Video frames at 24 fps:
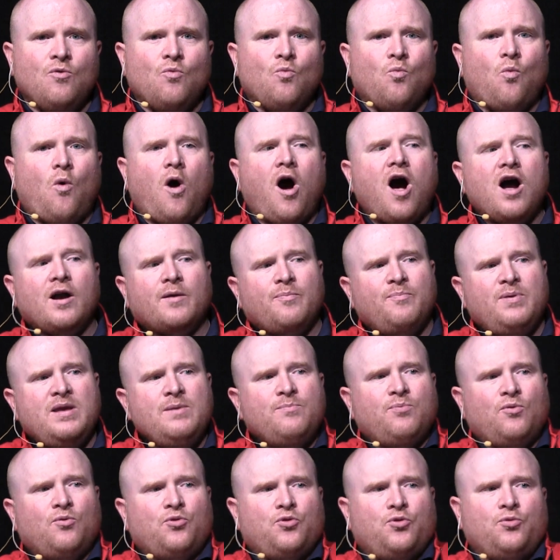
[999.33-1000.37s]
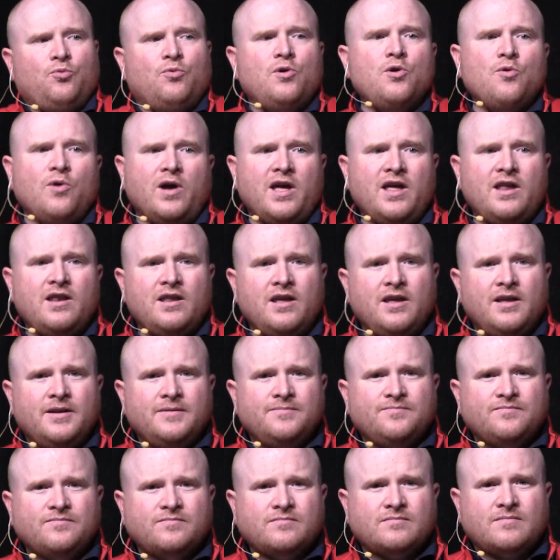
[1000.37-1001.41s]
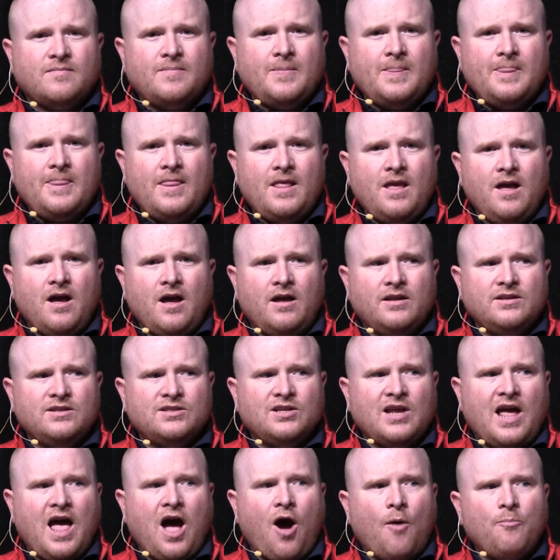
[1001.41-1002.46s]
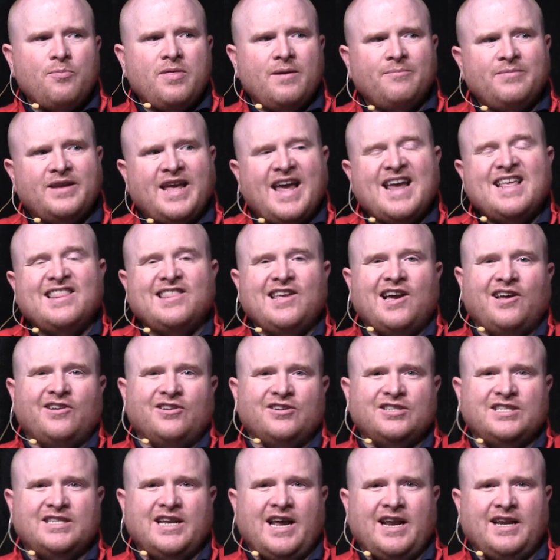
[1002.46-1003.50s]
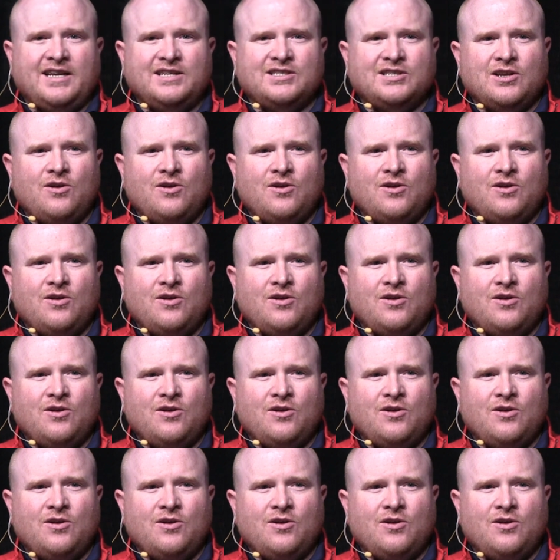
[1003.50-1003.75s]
walk people through it, help them gain the understanding.